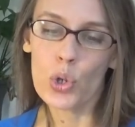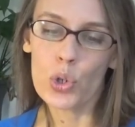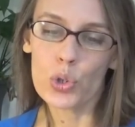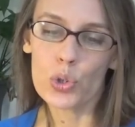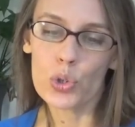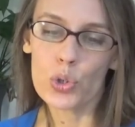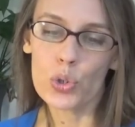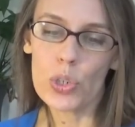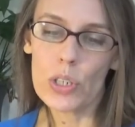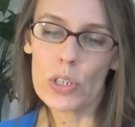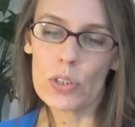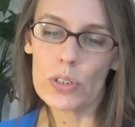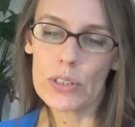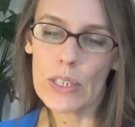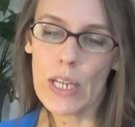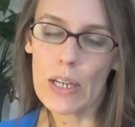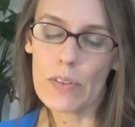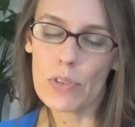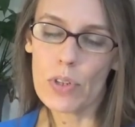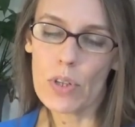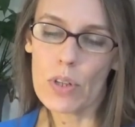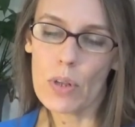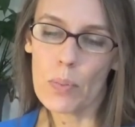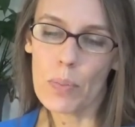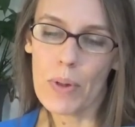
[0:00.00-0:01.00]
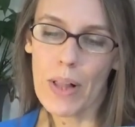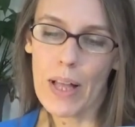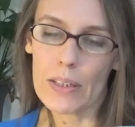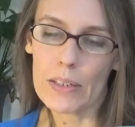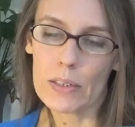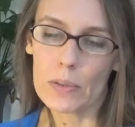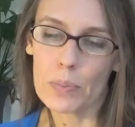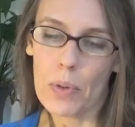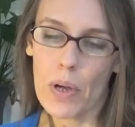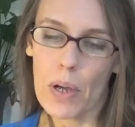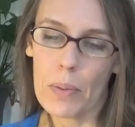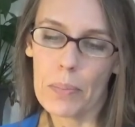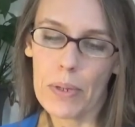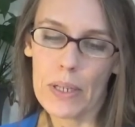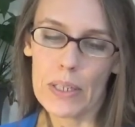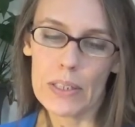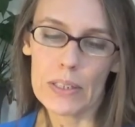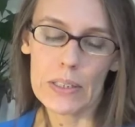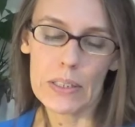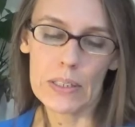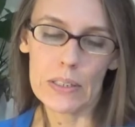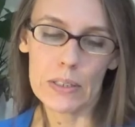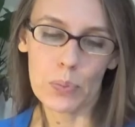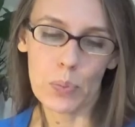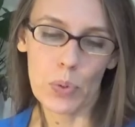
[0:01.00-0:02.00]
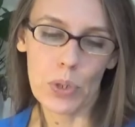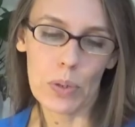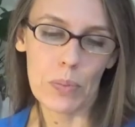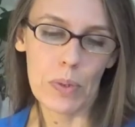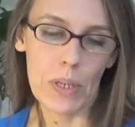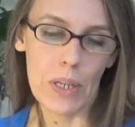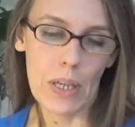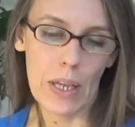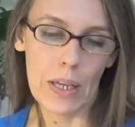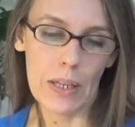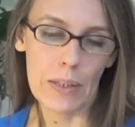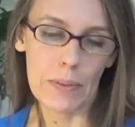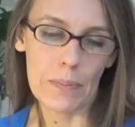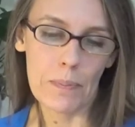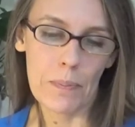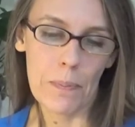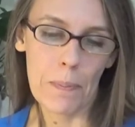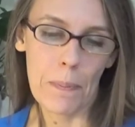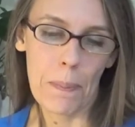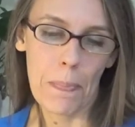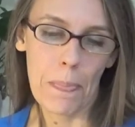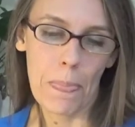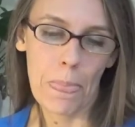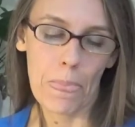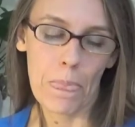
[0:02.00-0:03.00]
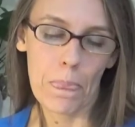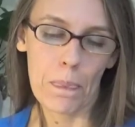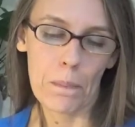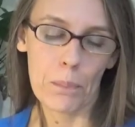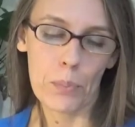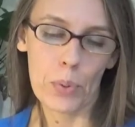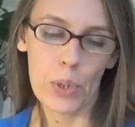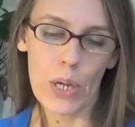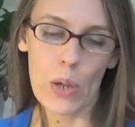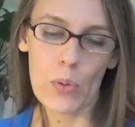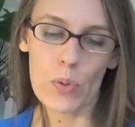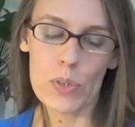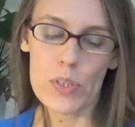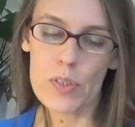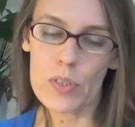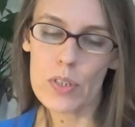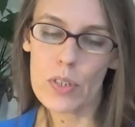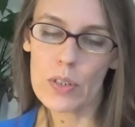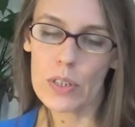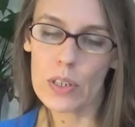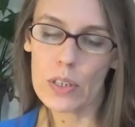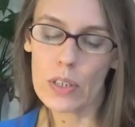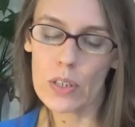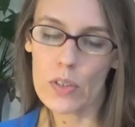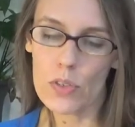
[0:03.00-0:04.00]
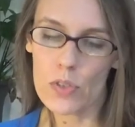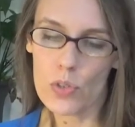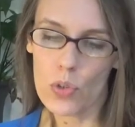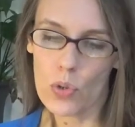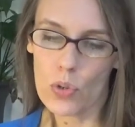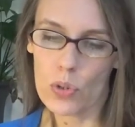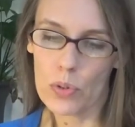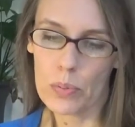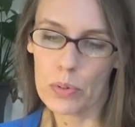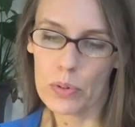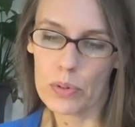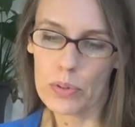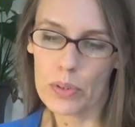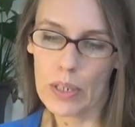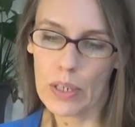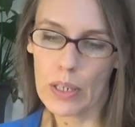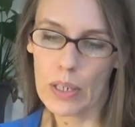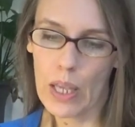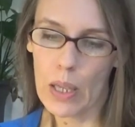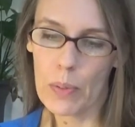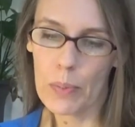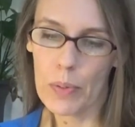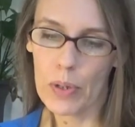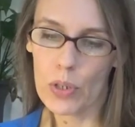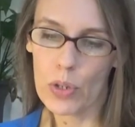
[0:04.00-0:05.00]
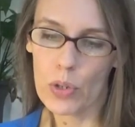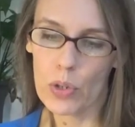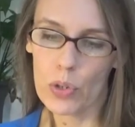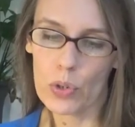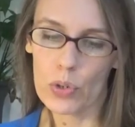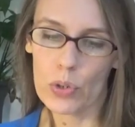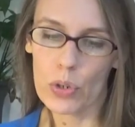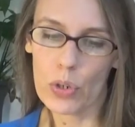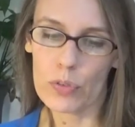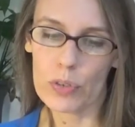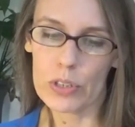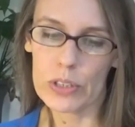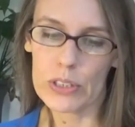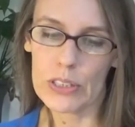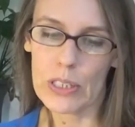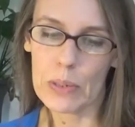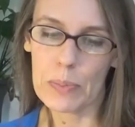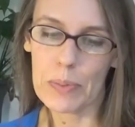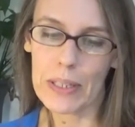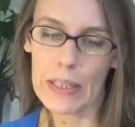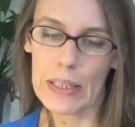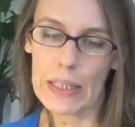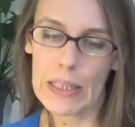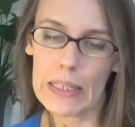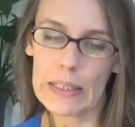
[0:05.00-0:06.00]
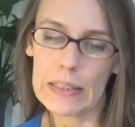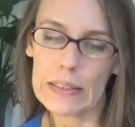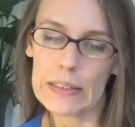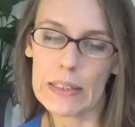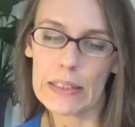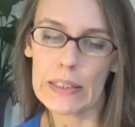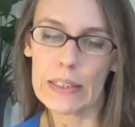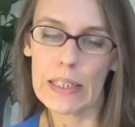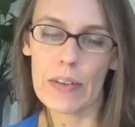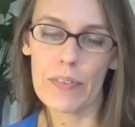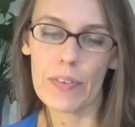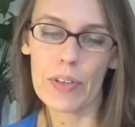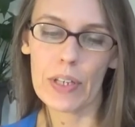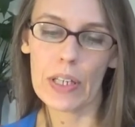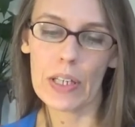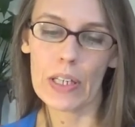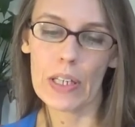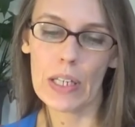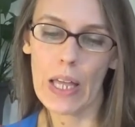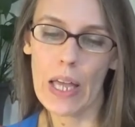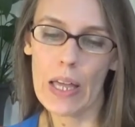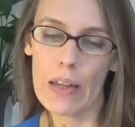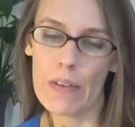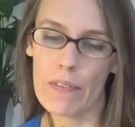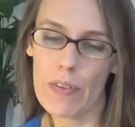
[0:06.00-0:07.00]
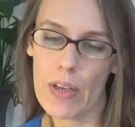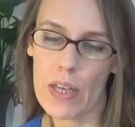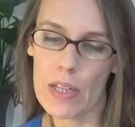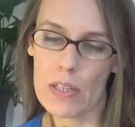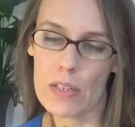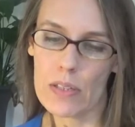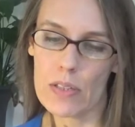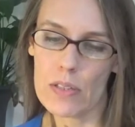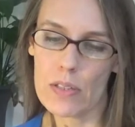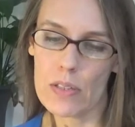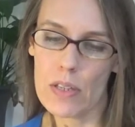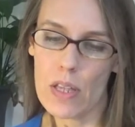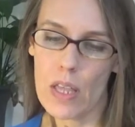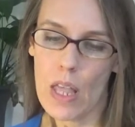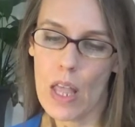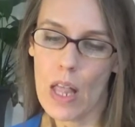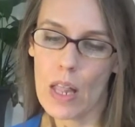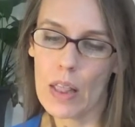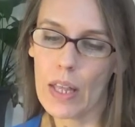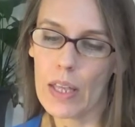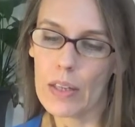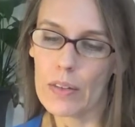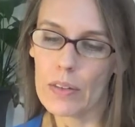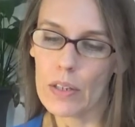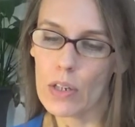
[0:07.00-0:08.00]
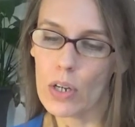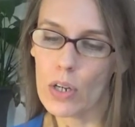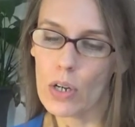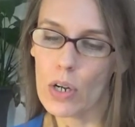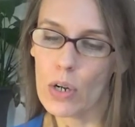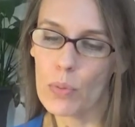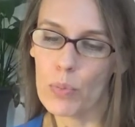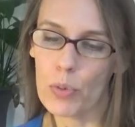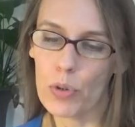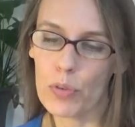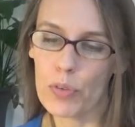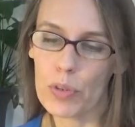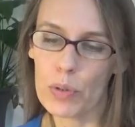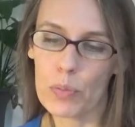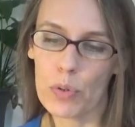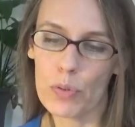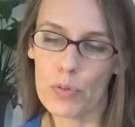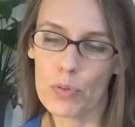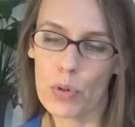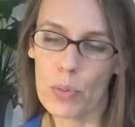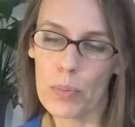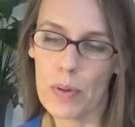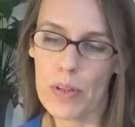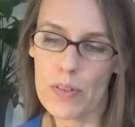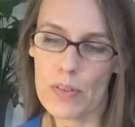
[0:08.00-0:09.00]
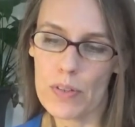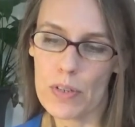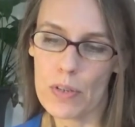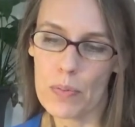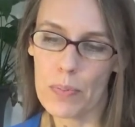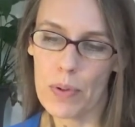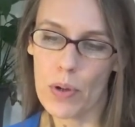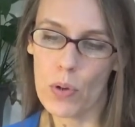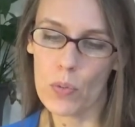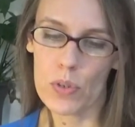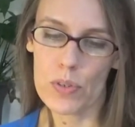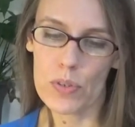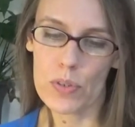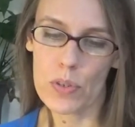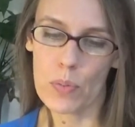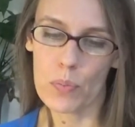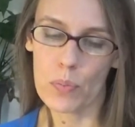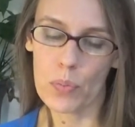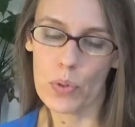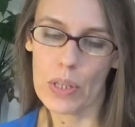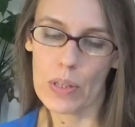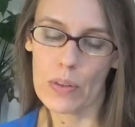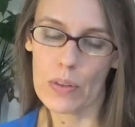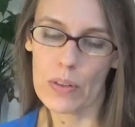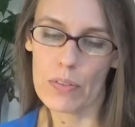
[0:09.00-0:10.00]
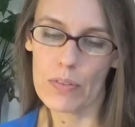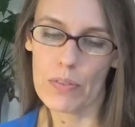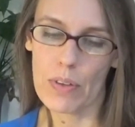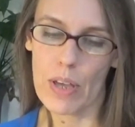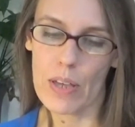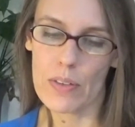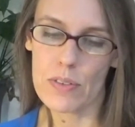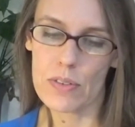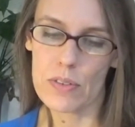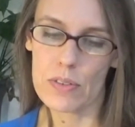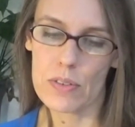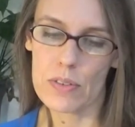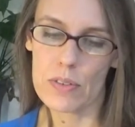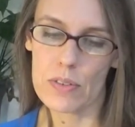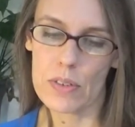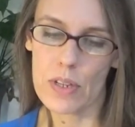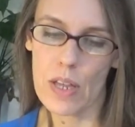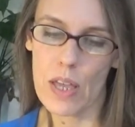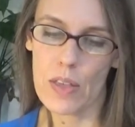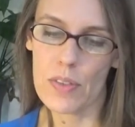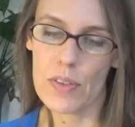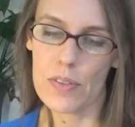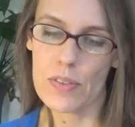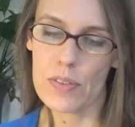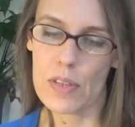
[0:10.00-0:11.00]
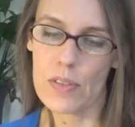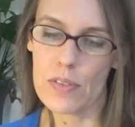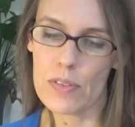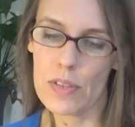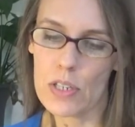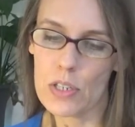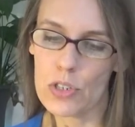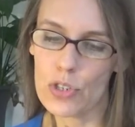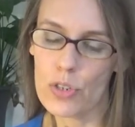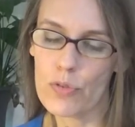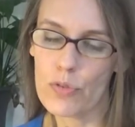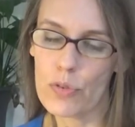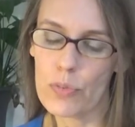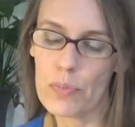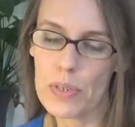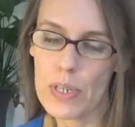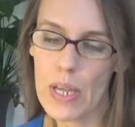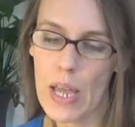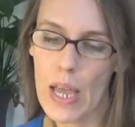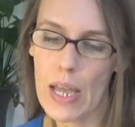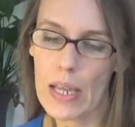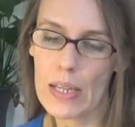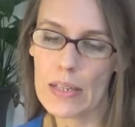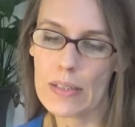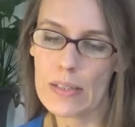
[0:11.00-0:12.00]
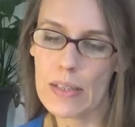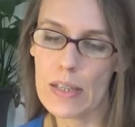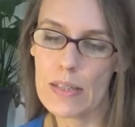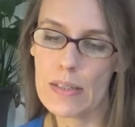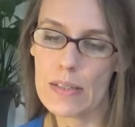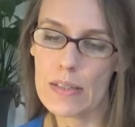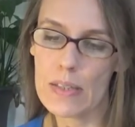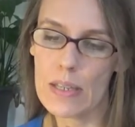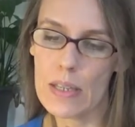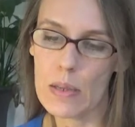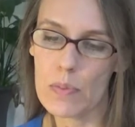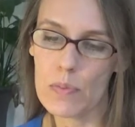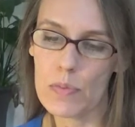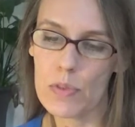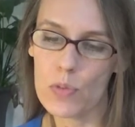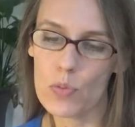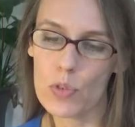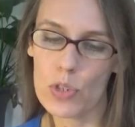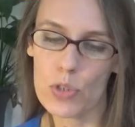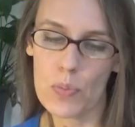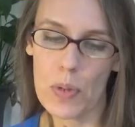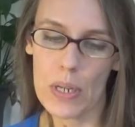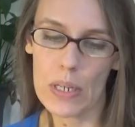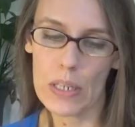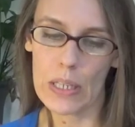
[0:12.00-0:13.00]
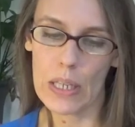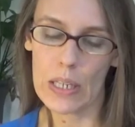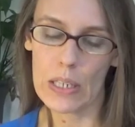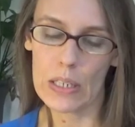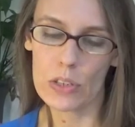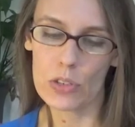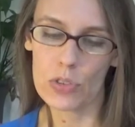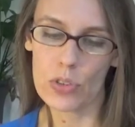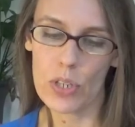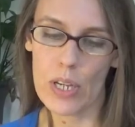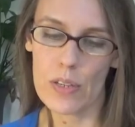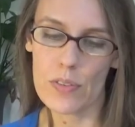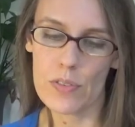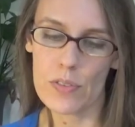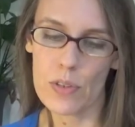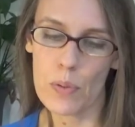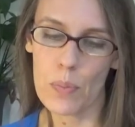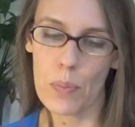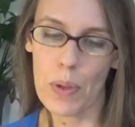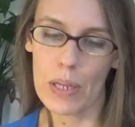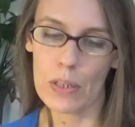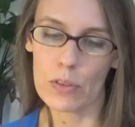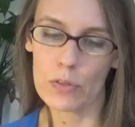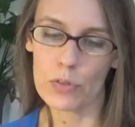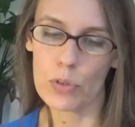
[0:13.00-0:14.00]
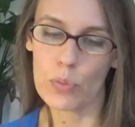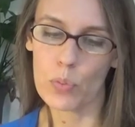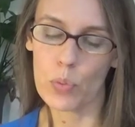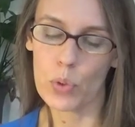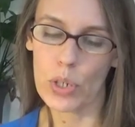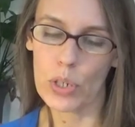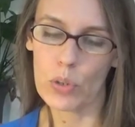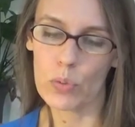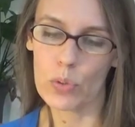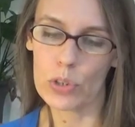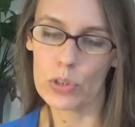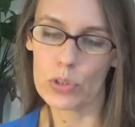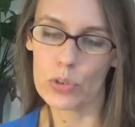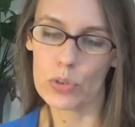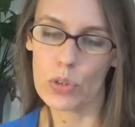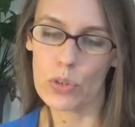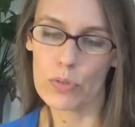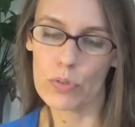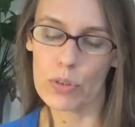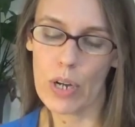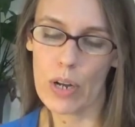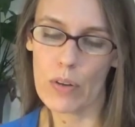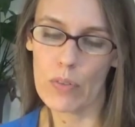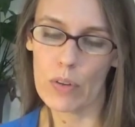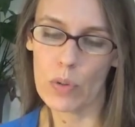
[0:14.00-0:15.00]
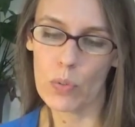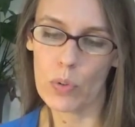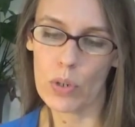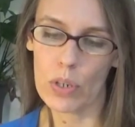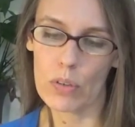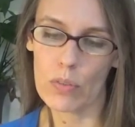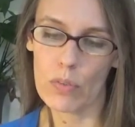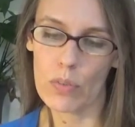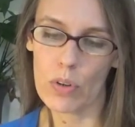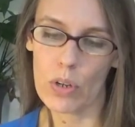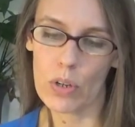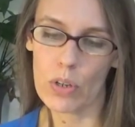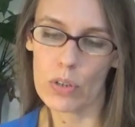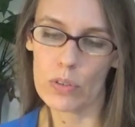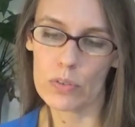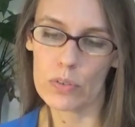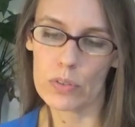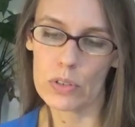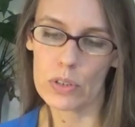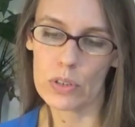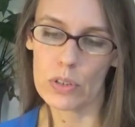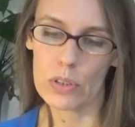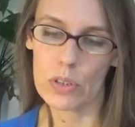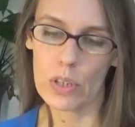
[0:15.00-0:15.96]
2 years after the black spot painting spree began, but I was still inconsolable and came unglued over seemingly insignificant events like the car moving before my seatbelt was completely fastened, and the sensation from tags and seams which made getting dressed a painful morning ritual for everyone involved.